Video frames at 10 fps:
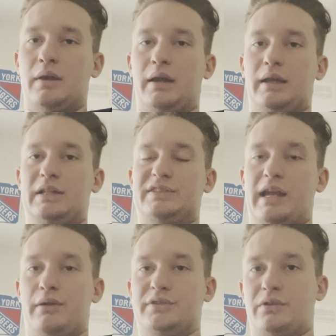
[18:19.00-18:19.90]
against
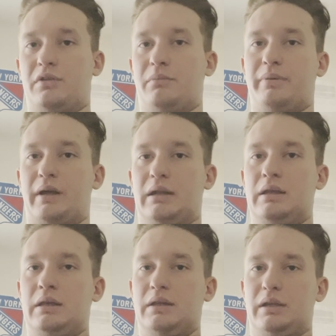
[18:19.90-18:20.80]
Arizona. But,
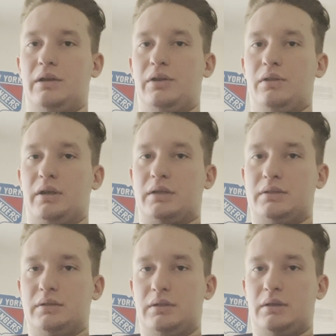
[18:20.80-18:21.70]
you know, you look
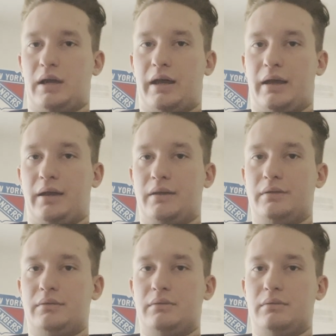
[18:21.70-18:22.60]
at,
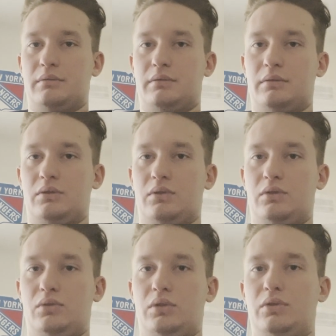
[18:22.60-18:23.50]

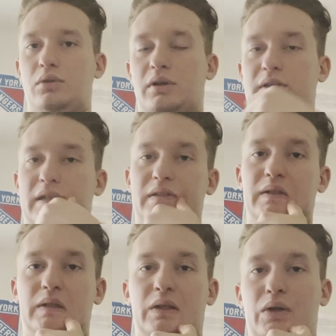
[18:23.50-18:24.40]
you
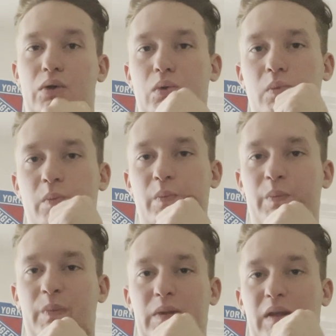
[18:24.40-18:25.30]
know,
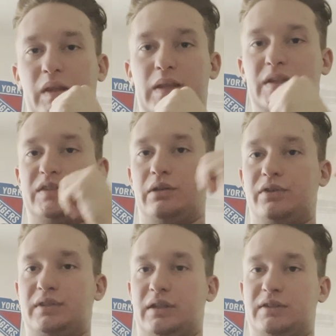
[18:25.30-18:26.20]
the
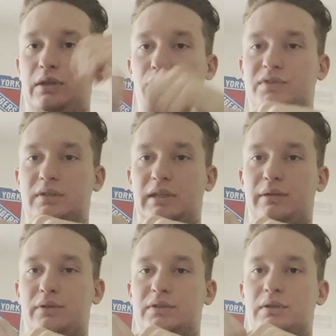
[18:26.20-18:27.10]
series against Houston, he
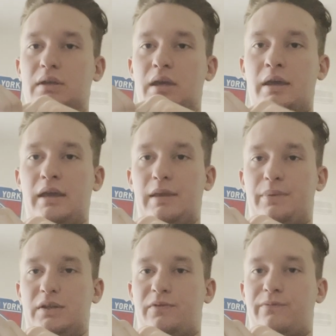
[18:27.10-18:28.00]

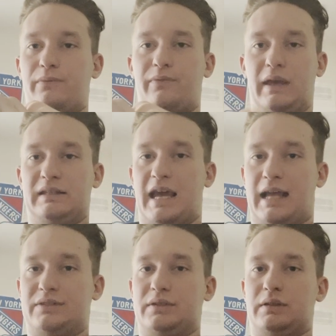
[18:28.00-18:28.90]
pitched
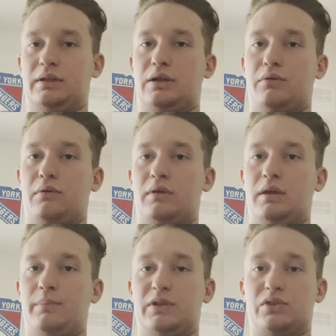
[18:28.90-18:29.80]
fantastic, you know,
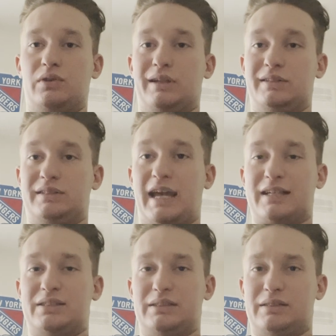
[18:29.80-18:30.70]
pitched good against
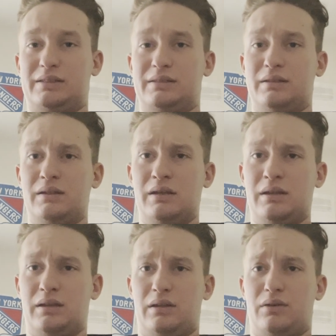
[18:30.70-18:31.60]
Texas,
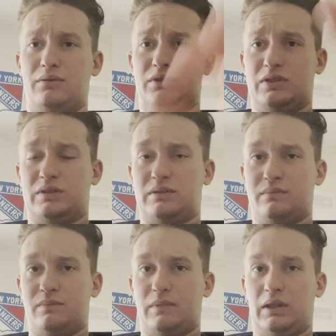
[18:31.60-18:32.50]
you know, just
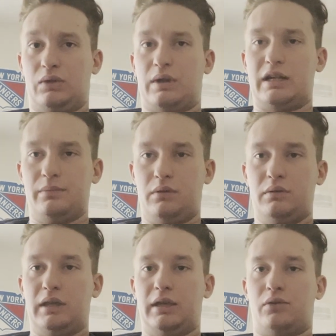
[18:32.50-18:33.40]

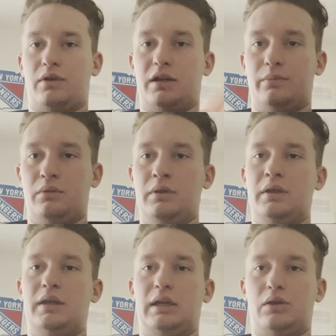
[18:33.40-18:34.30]
incredible. Career
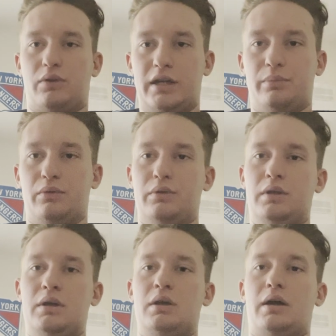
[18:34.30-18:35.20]

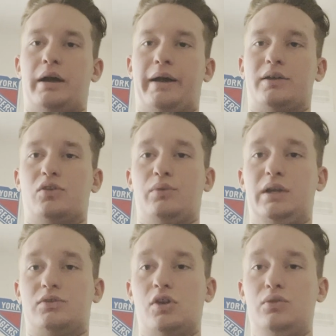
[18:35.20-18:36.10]

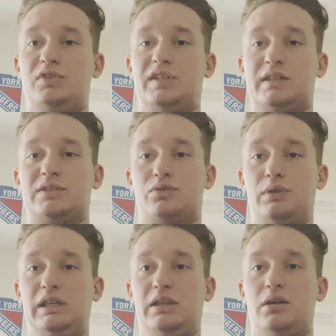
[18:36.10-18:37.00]

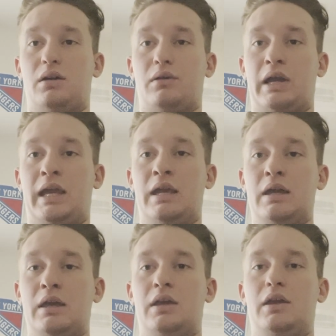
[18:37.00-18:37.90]
2.63 ERA
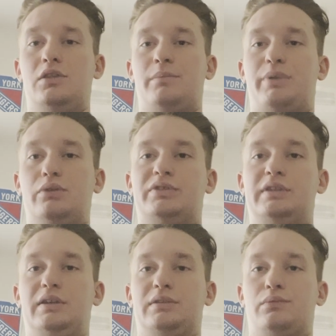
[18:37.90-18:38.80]
in the
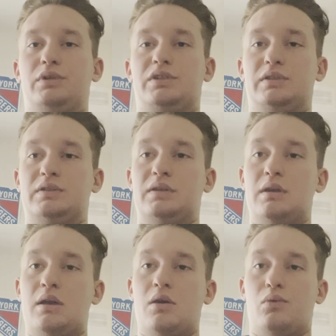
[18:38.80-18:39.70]
postseason, which is
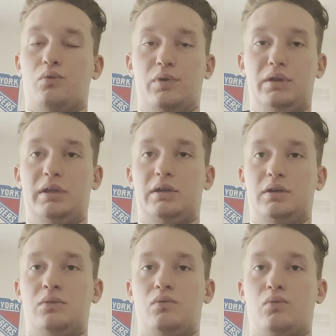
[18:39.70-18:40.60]
really
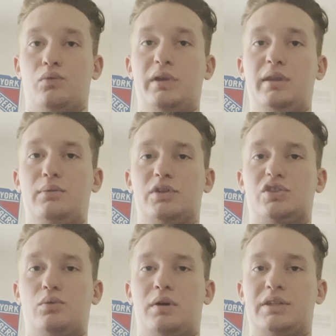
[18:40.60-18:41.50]
good, really what
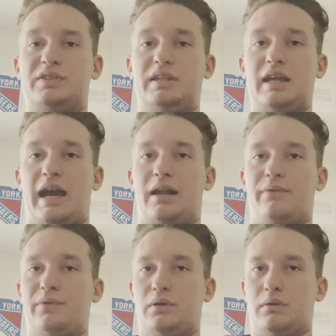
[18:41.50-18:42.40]
you want to see out
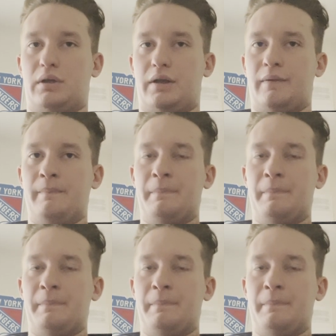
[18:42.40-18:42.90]
of your a